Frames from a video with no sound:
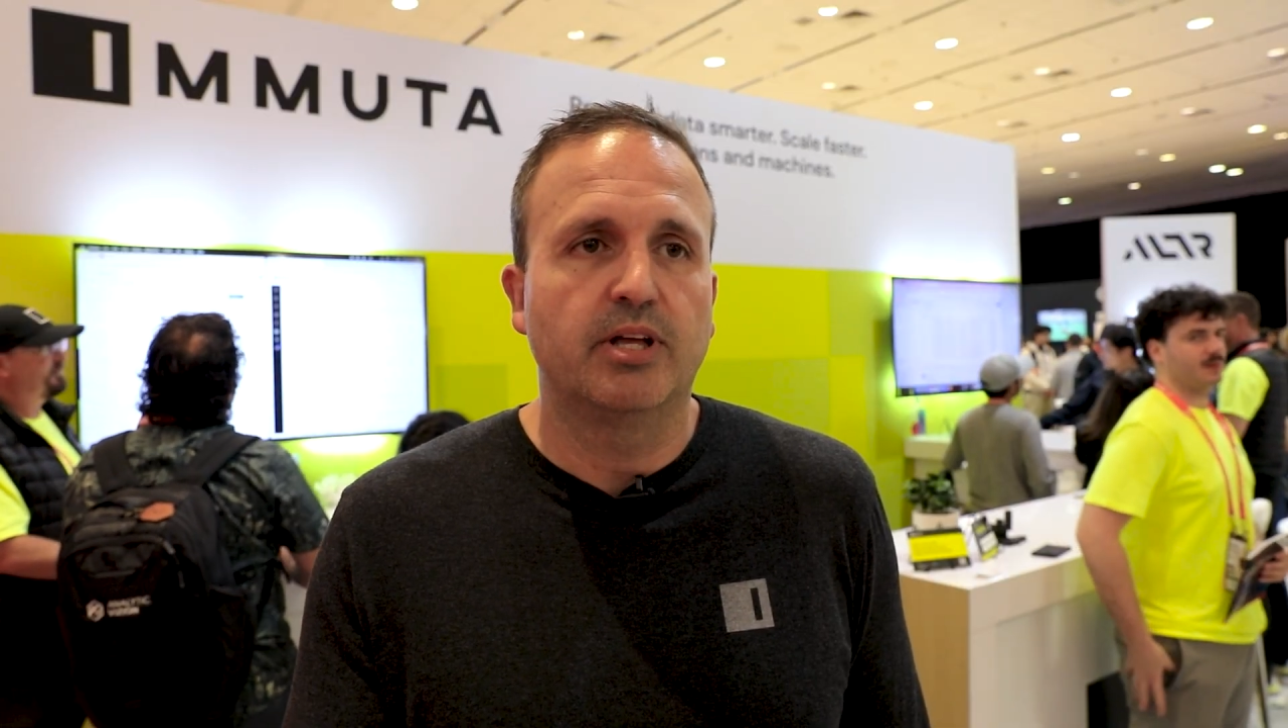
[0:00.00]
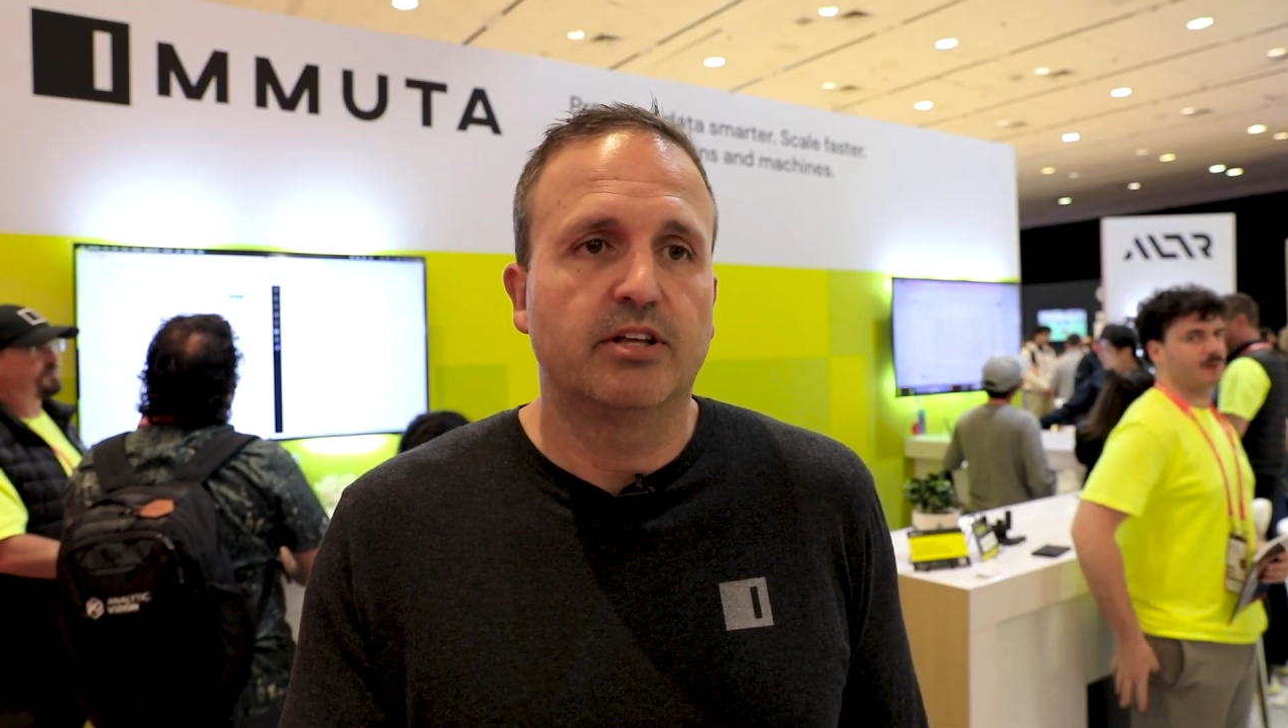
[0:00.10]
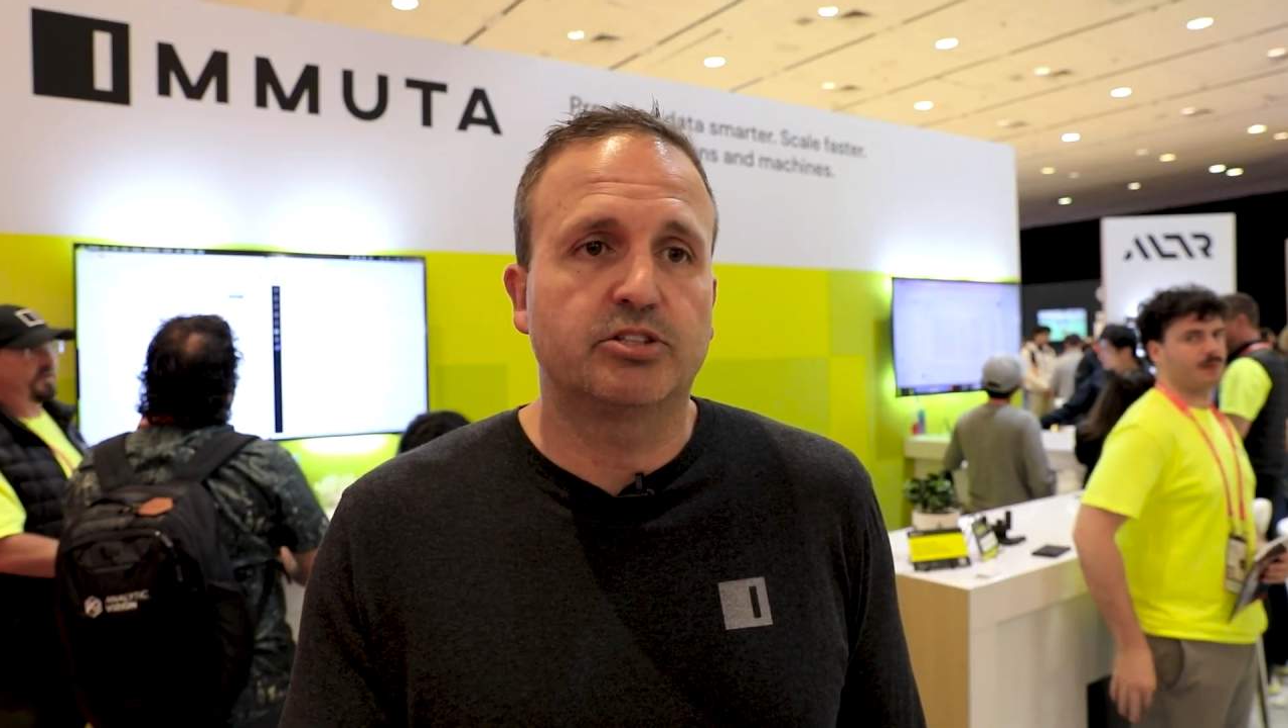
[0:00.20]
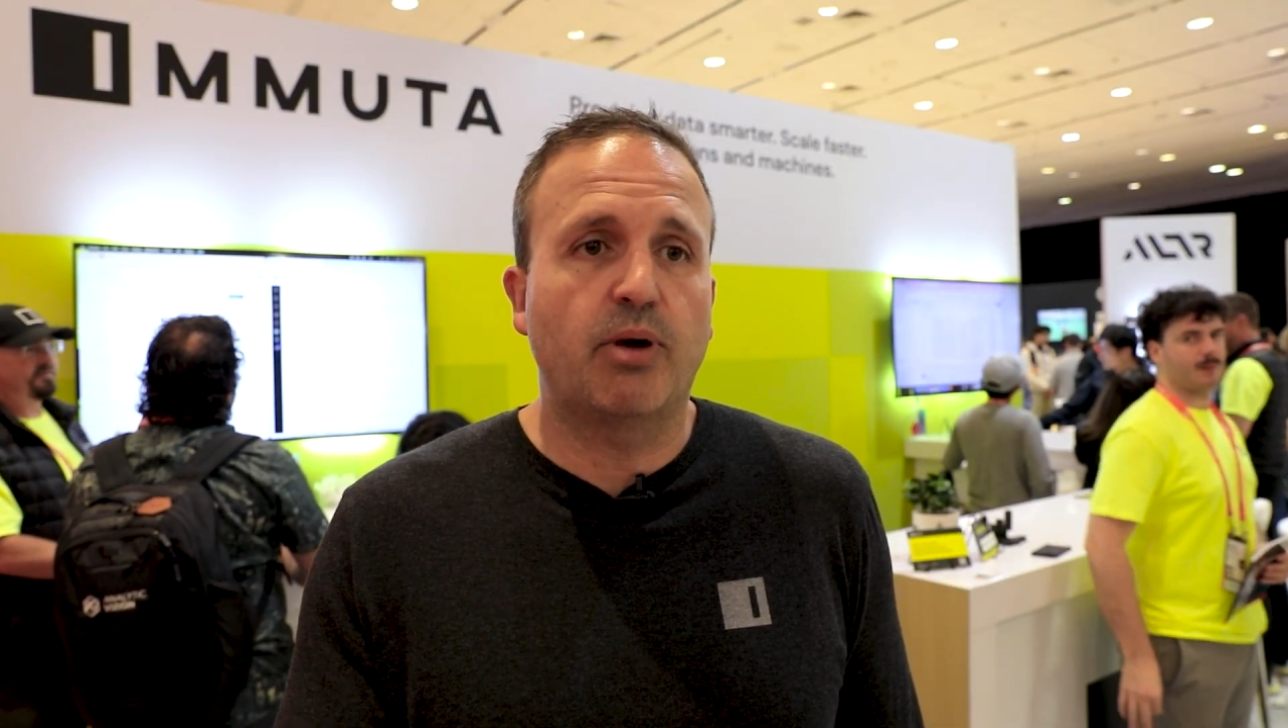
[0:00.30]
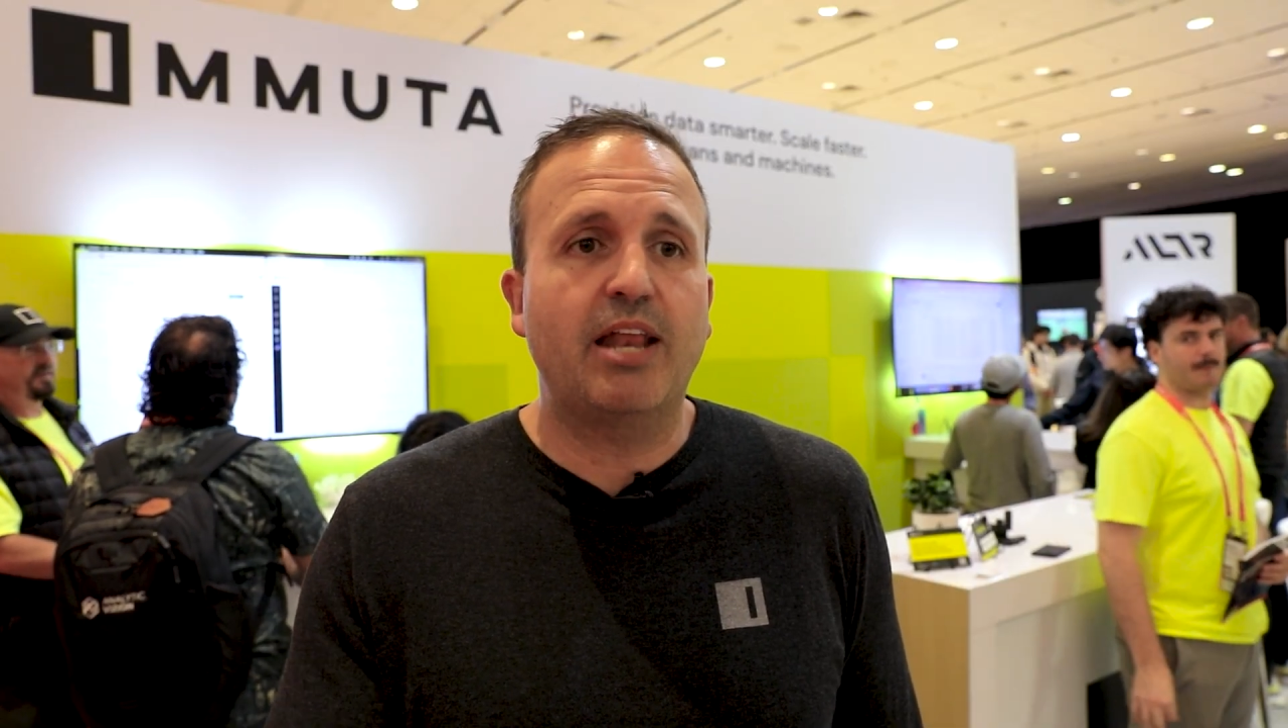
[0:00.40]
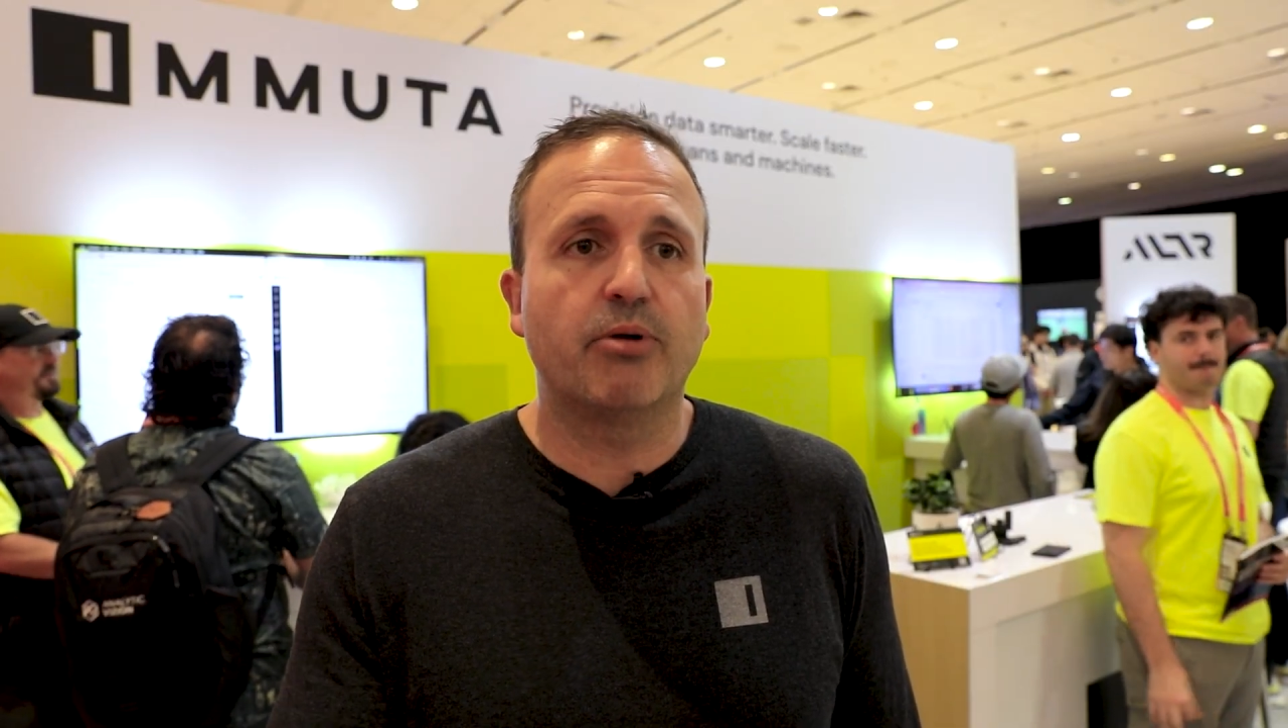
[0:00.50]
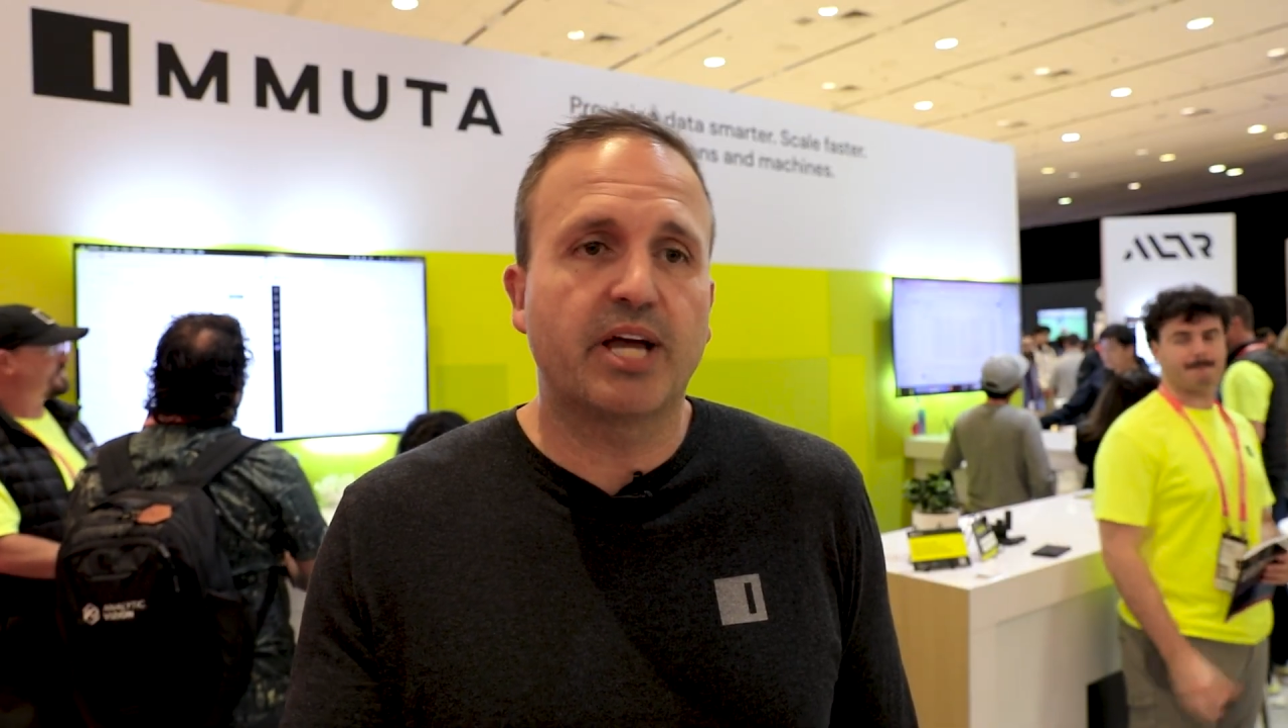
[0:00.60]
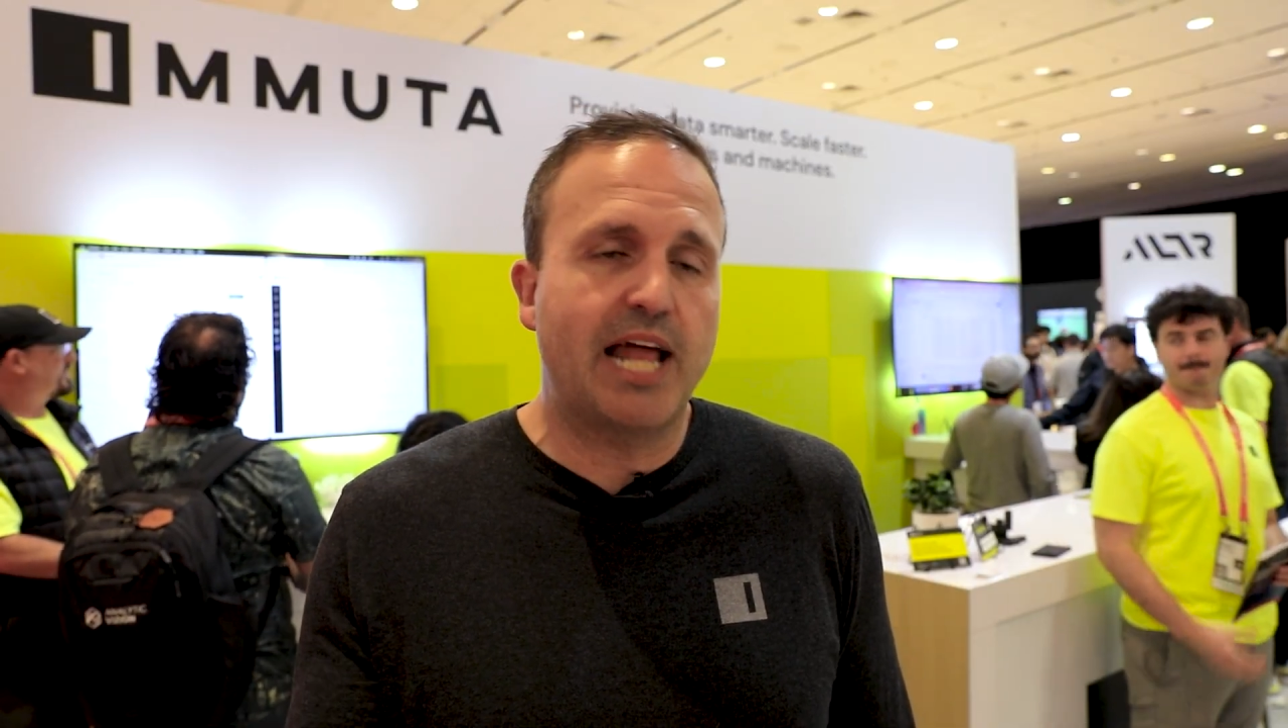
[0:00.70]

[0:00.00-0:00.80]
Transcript: So anyone can